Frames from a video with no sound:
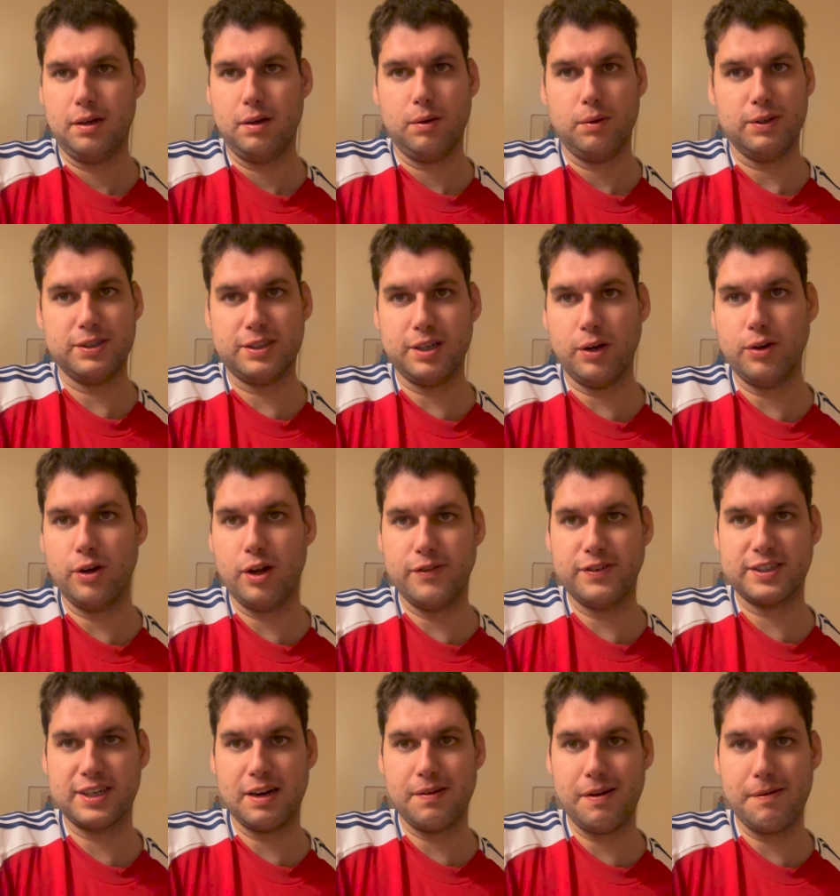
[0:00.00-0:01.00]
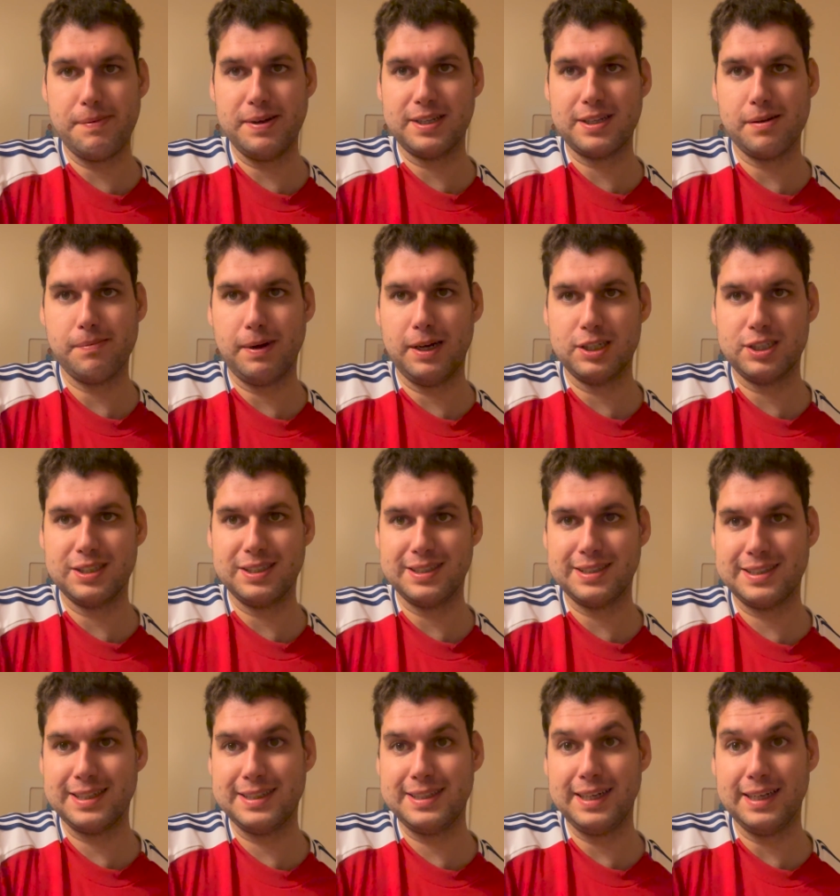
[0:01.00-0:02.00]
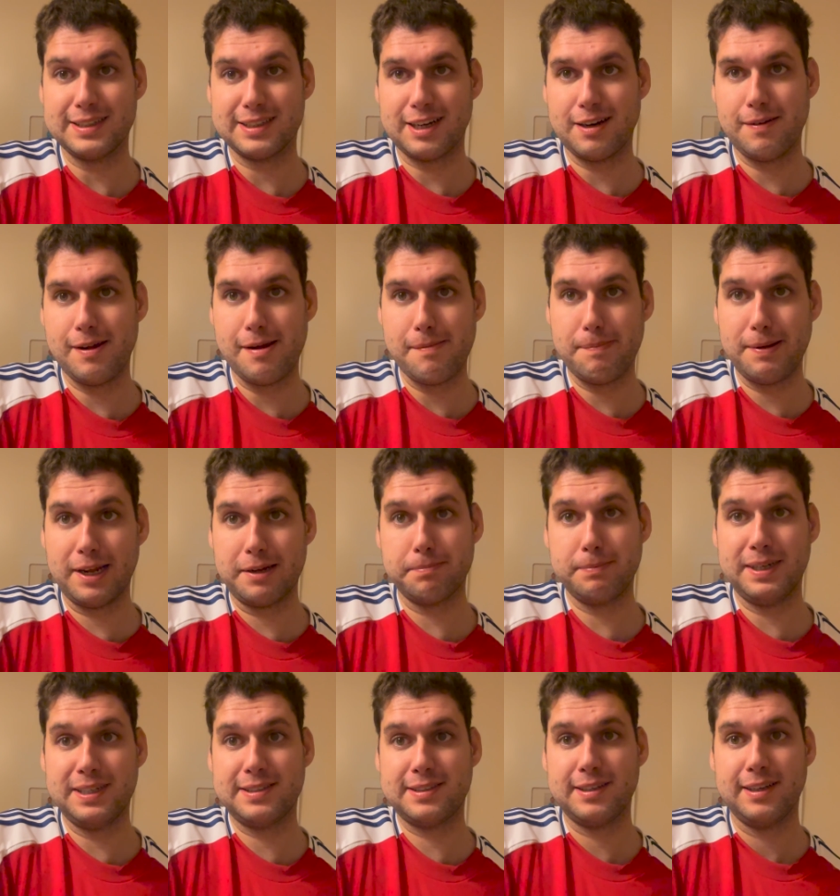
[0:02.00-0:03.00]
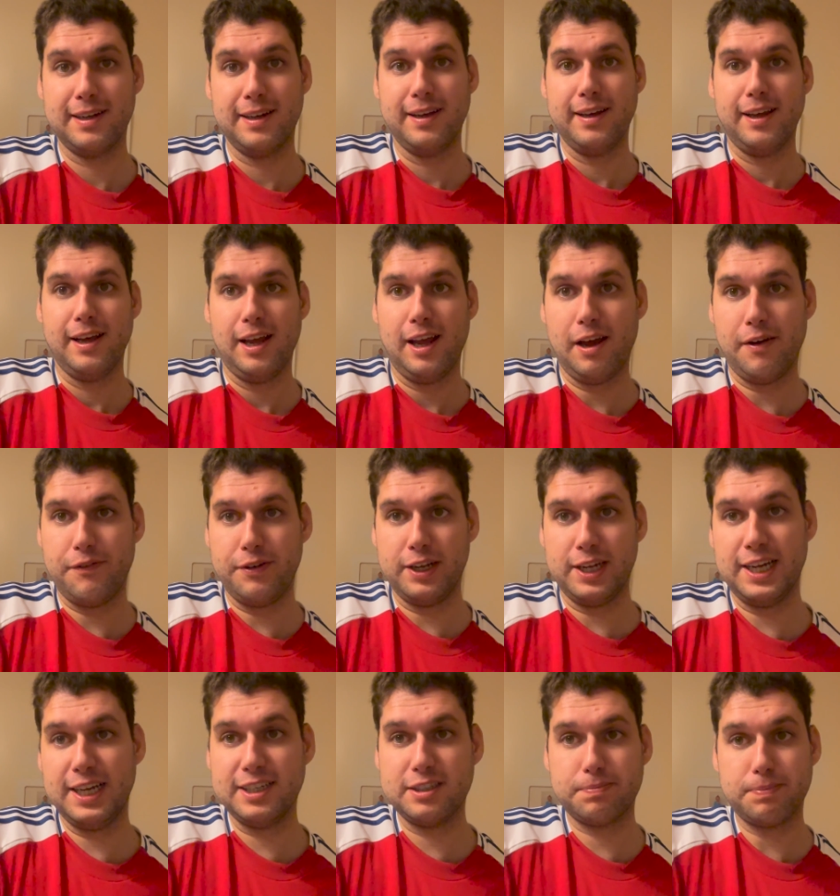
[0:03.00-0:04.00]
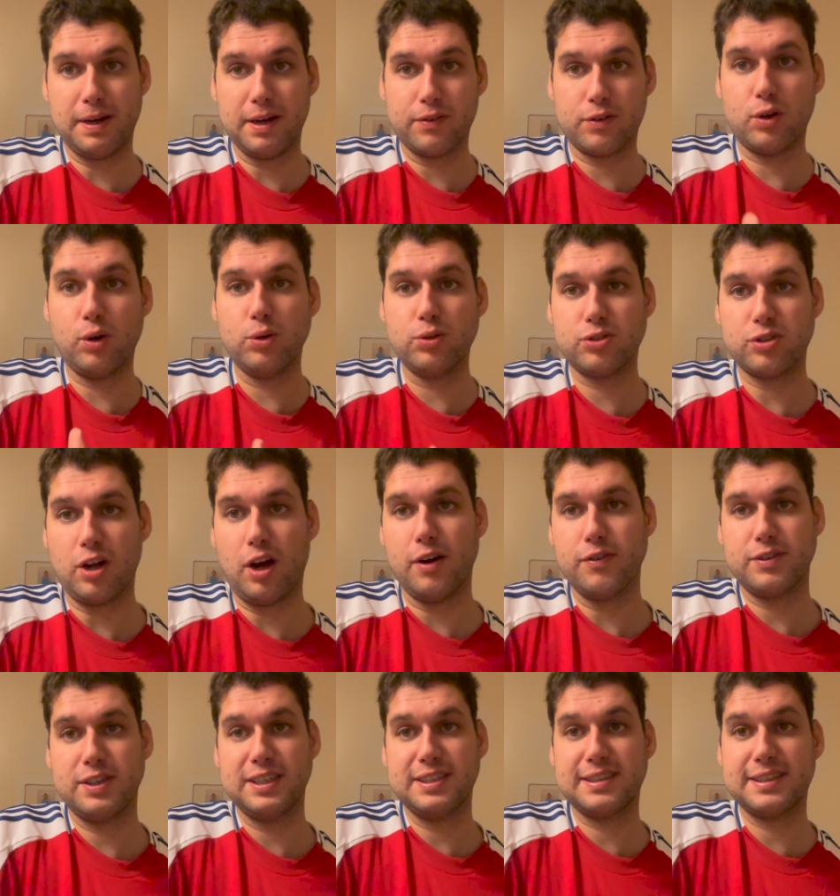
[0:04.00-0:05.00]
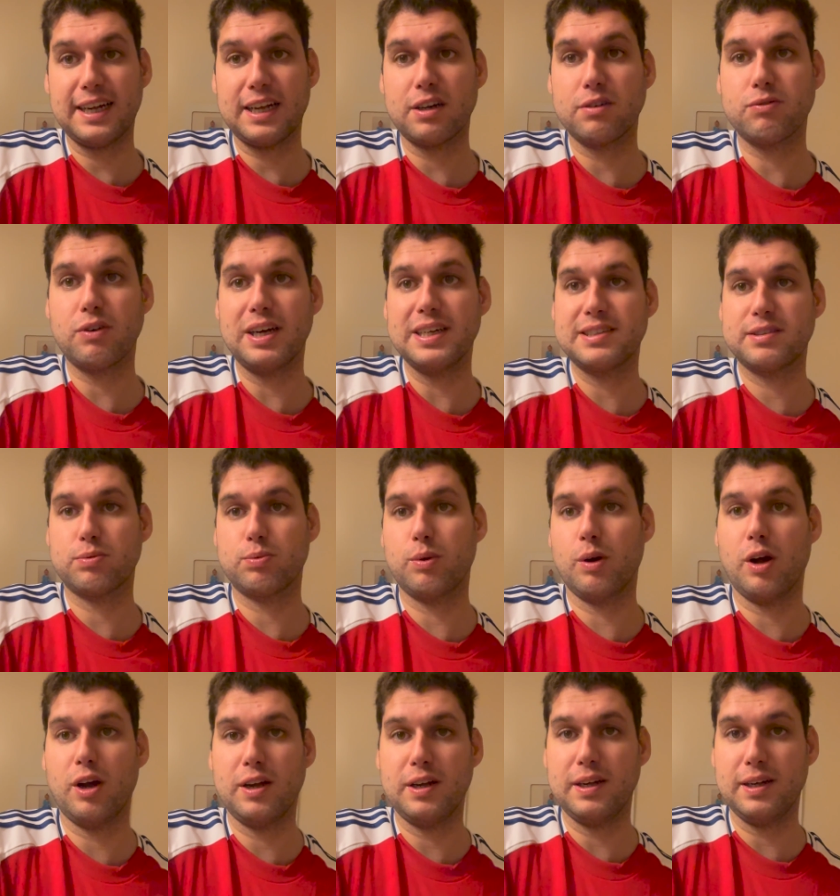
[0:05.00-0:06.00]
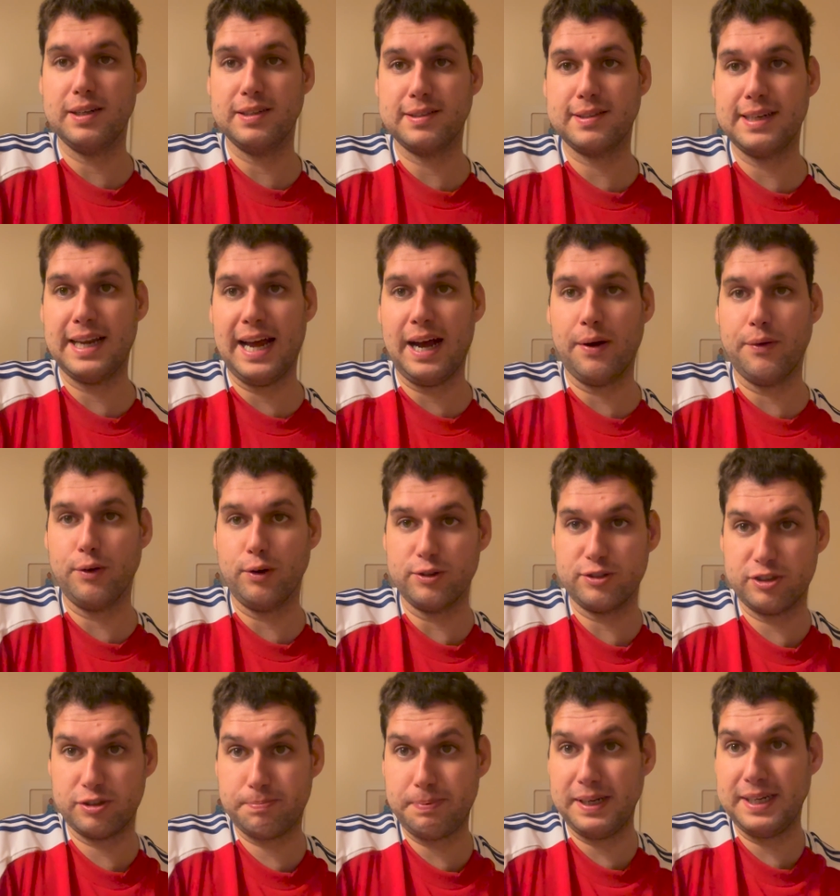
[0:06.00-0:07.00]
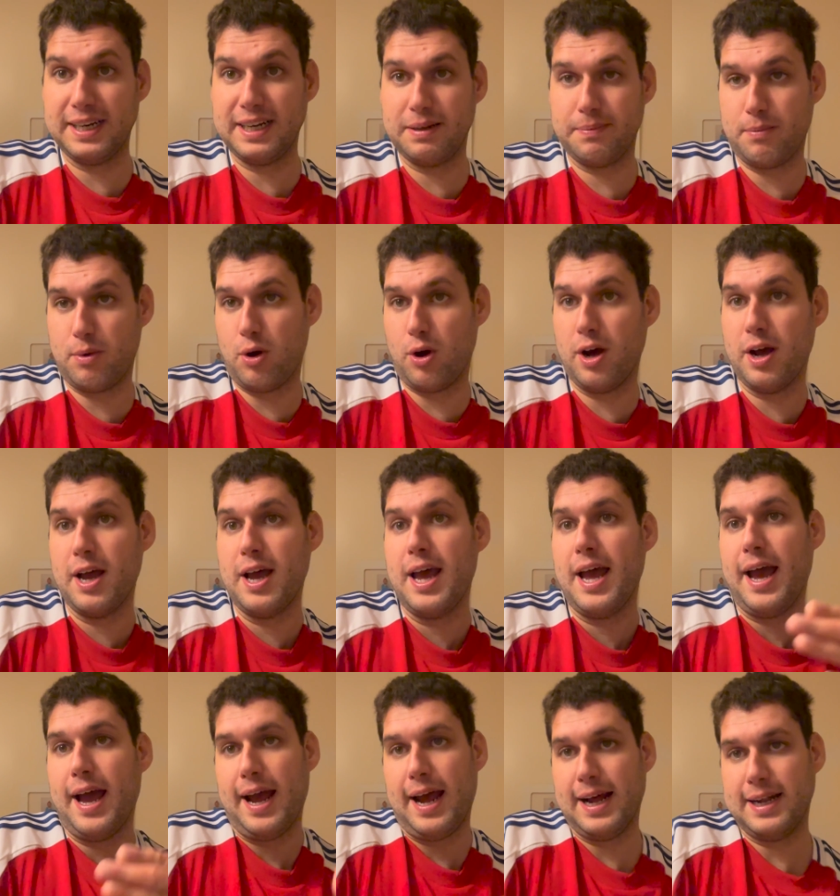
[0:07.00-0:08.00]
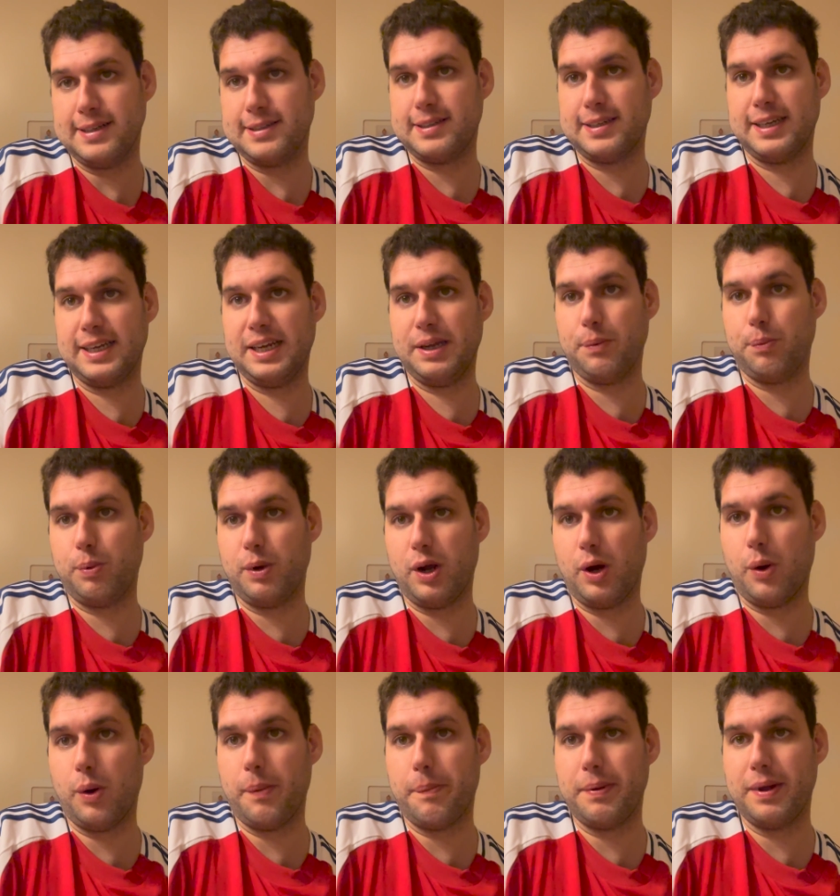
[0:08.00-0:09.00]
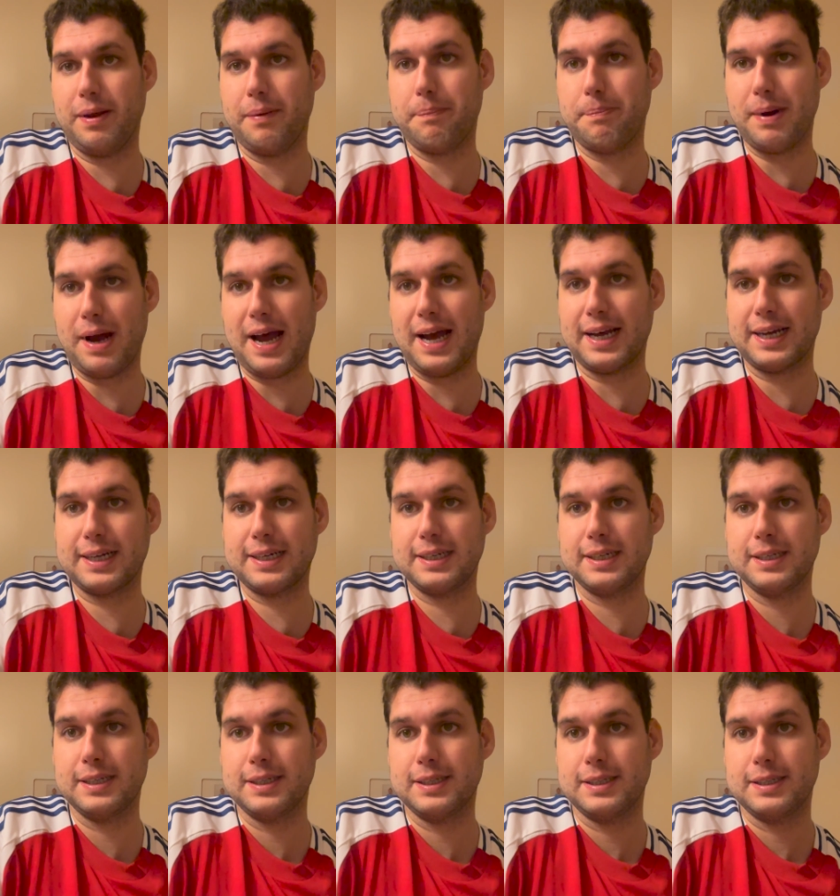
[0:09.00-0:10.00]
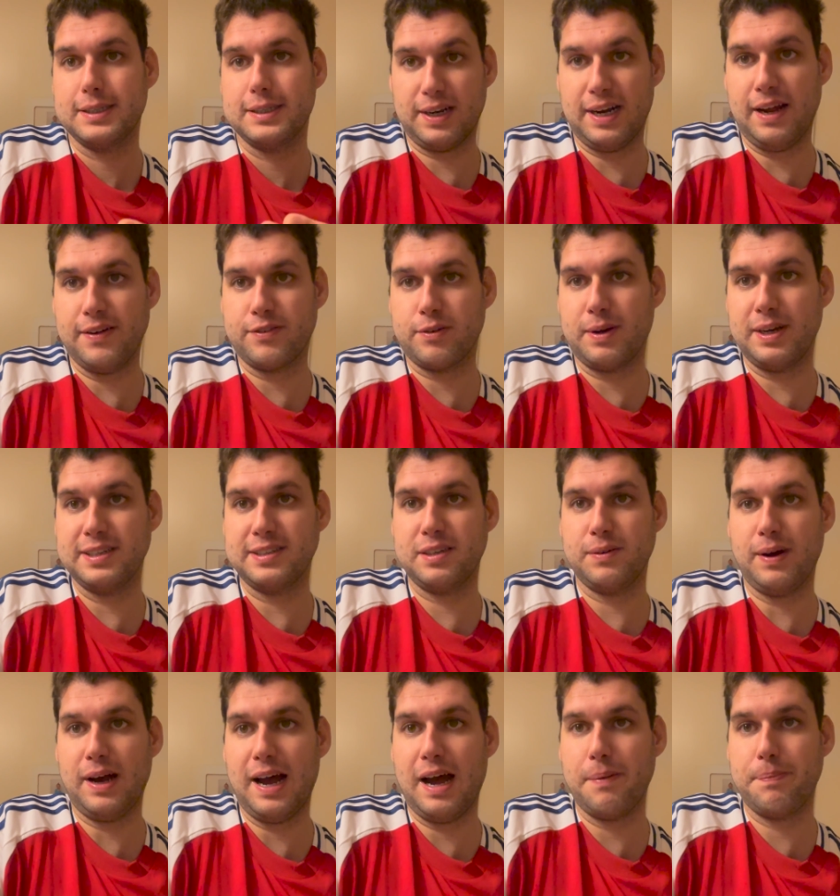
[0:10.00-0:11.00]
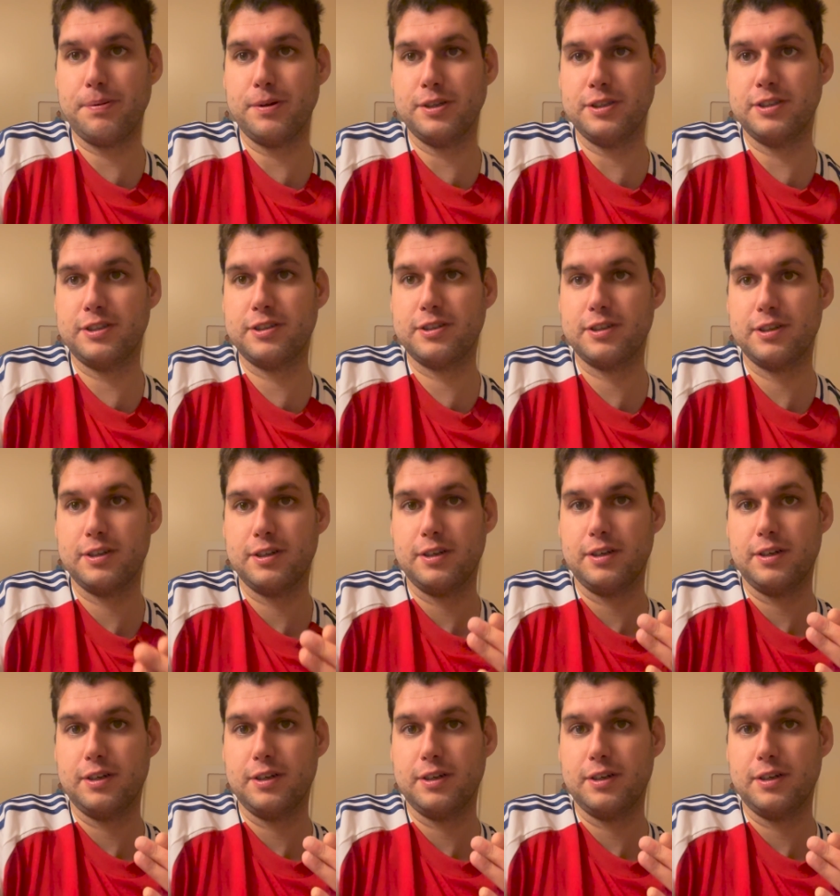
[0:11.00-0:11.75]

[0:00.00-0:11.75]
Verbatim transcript: We don't know if he's going to be missing Manchester City. That's going to be a big miss if he is. But of course, after this, Declan Rice is now not suspended anymore and he will be back. We're going to have to wait and see what happens